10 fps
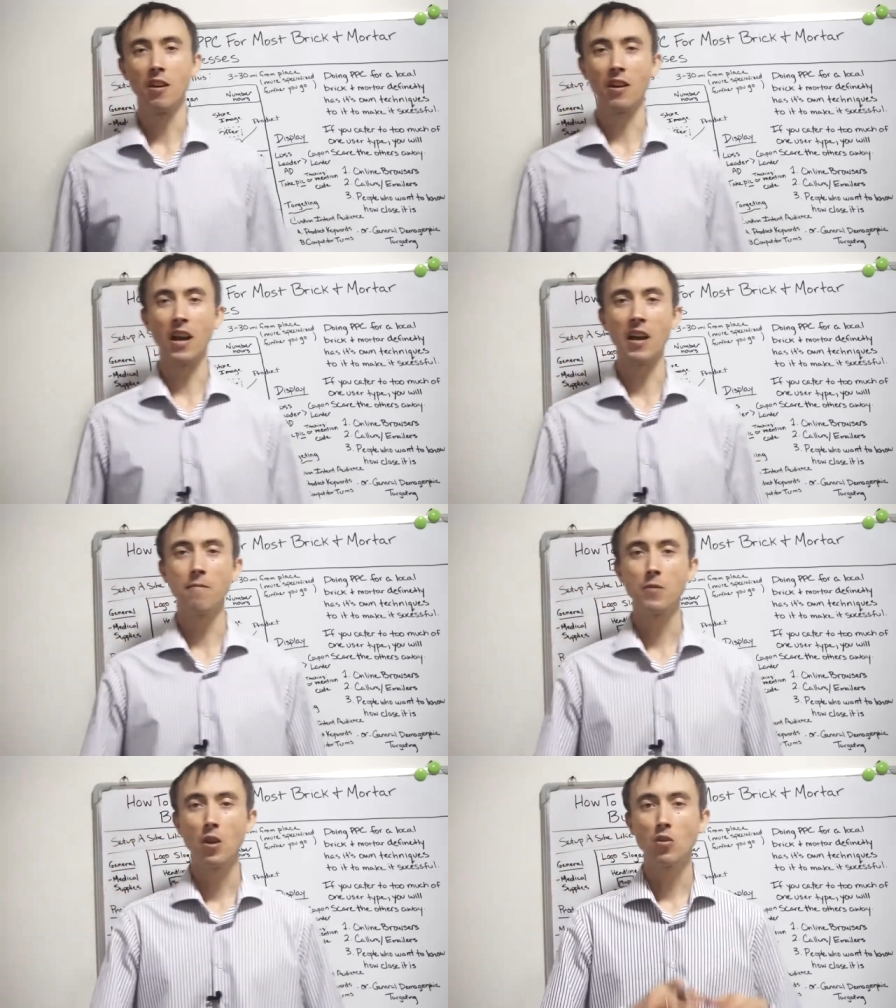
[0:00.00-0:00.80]

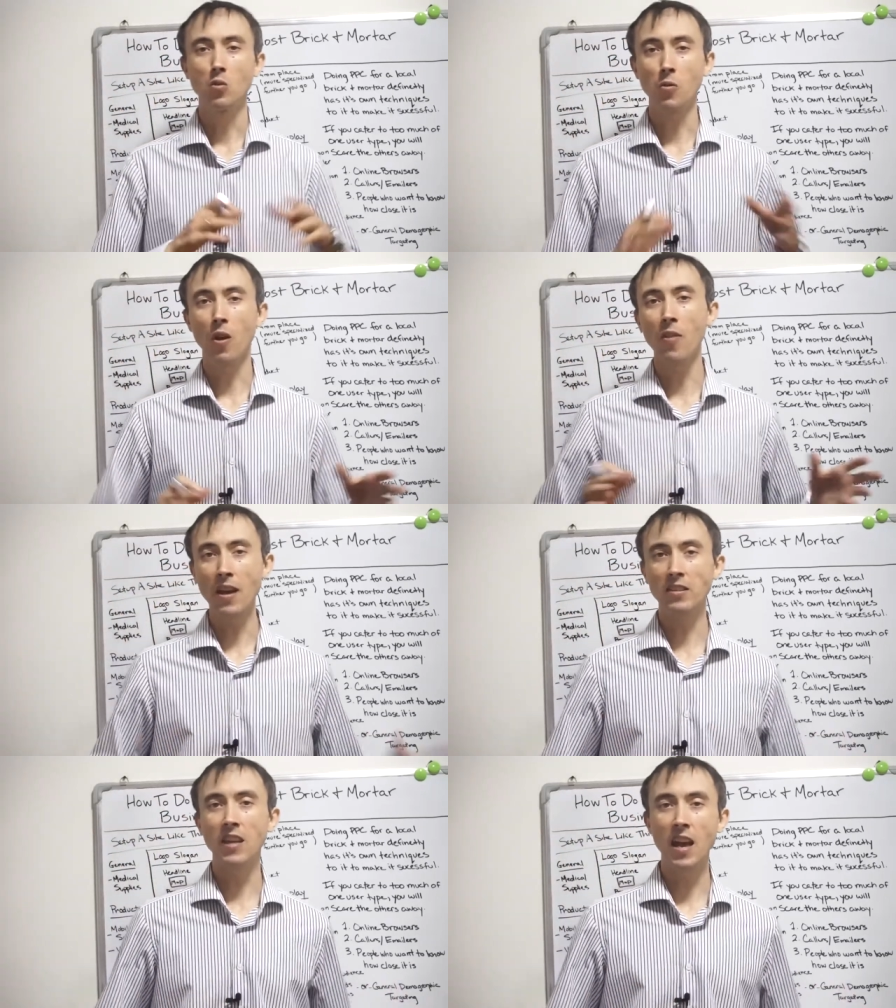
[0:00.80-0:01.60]
Okay, so with all
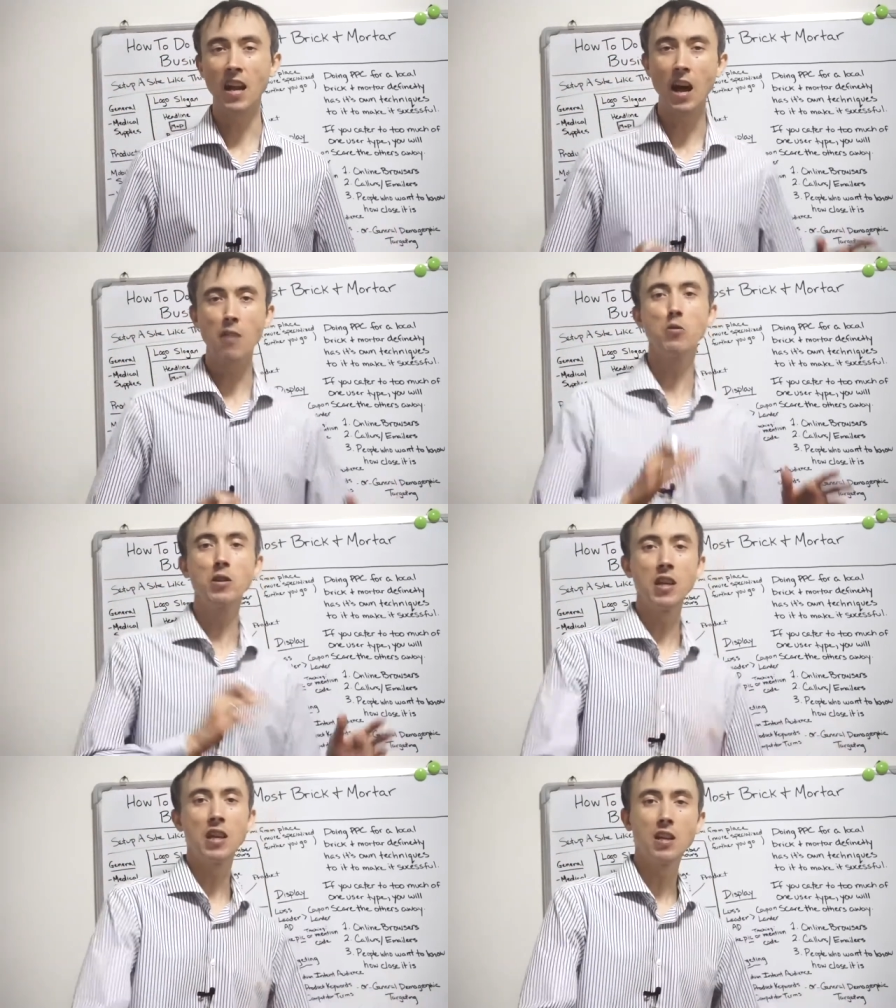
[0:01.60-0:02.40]
that said, I will
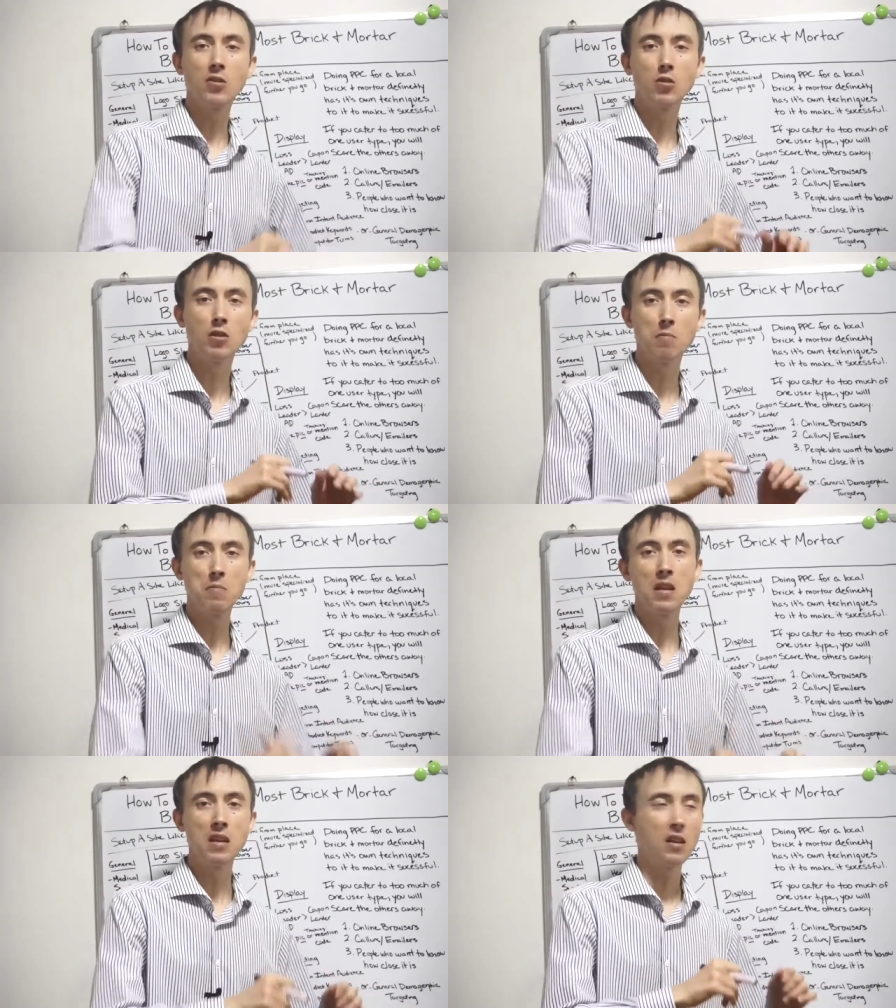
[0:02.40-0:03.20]
get into the
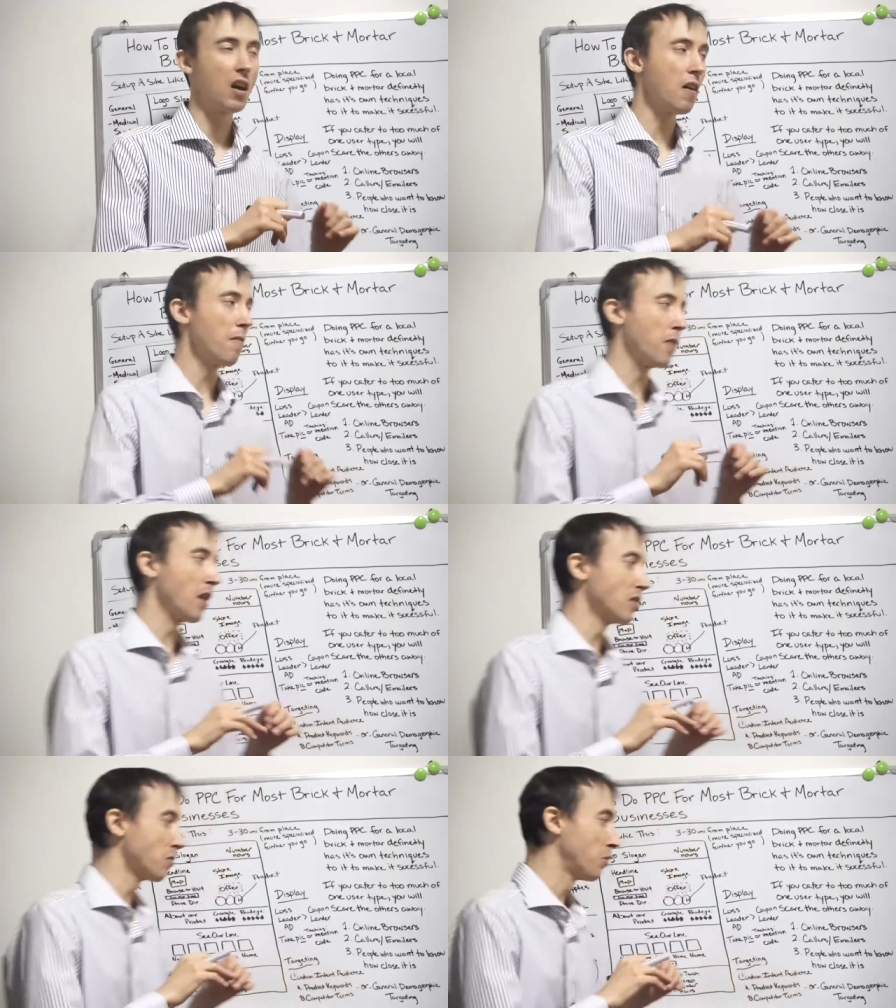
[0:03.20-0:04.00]
meat of
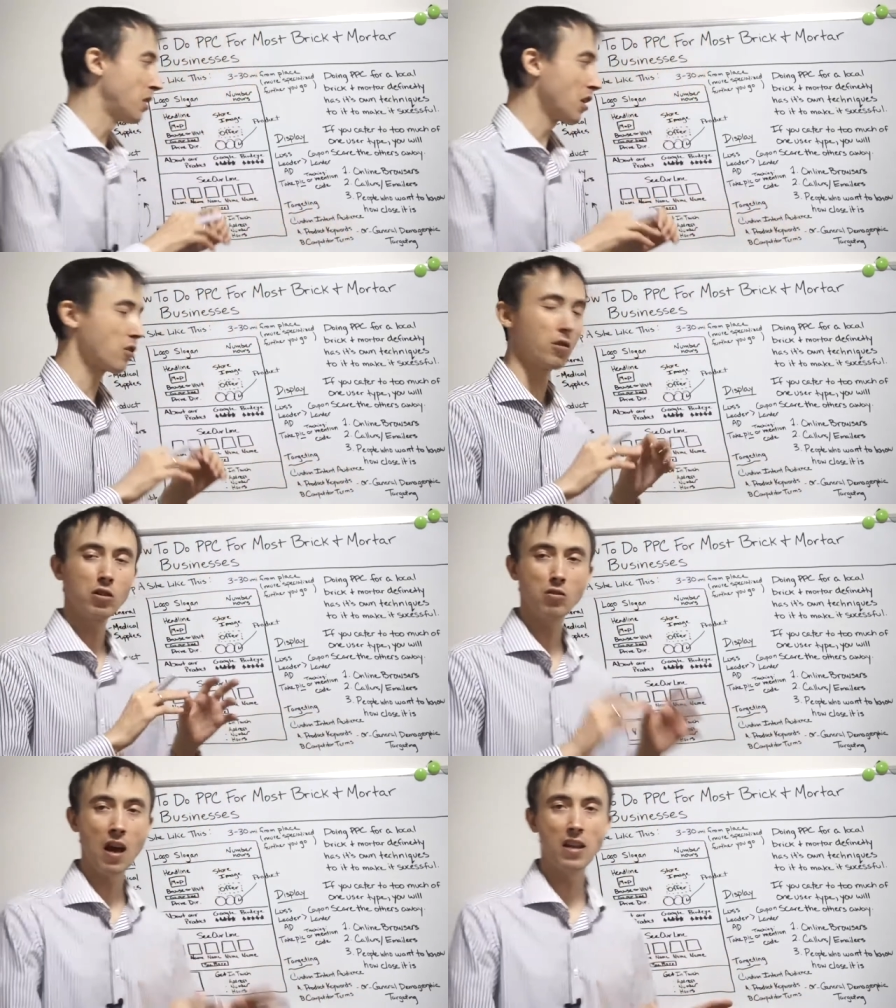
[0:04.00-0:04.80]
this particular
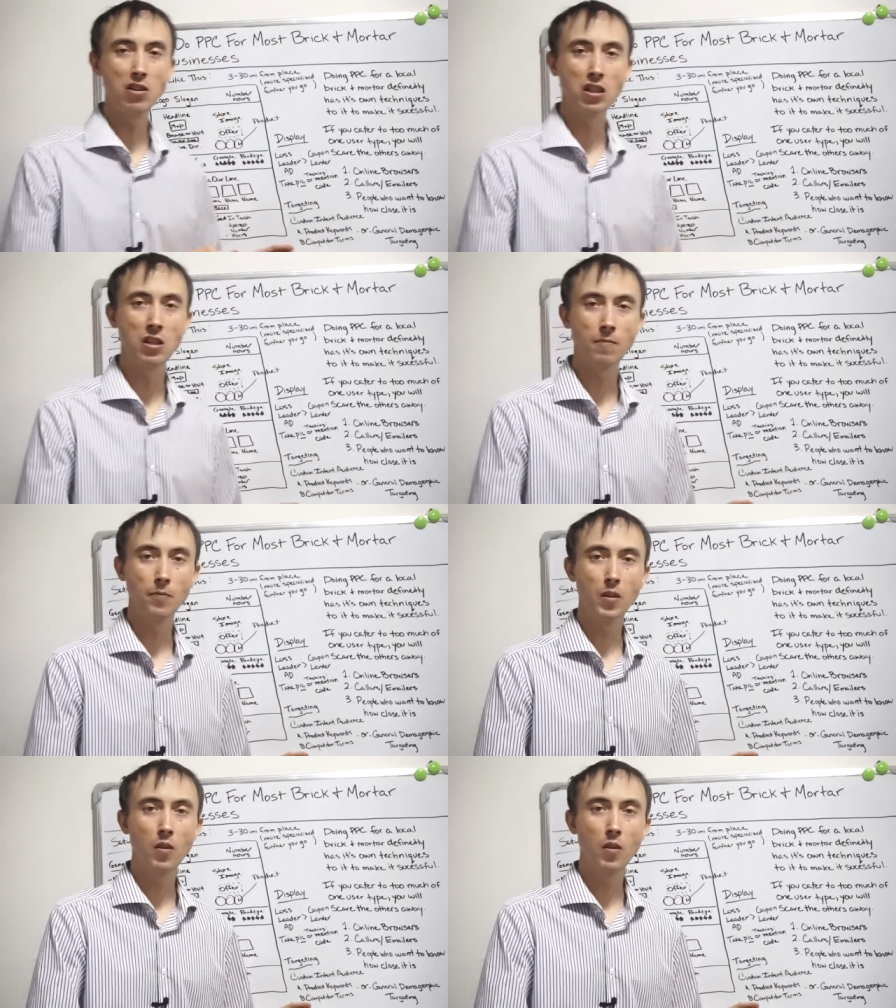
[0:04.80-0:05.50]
strategy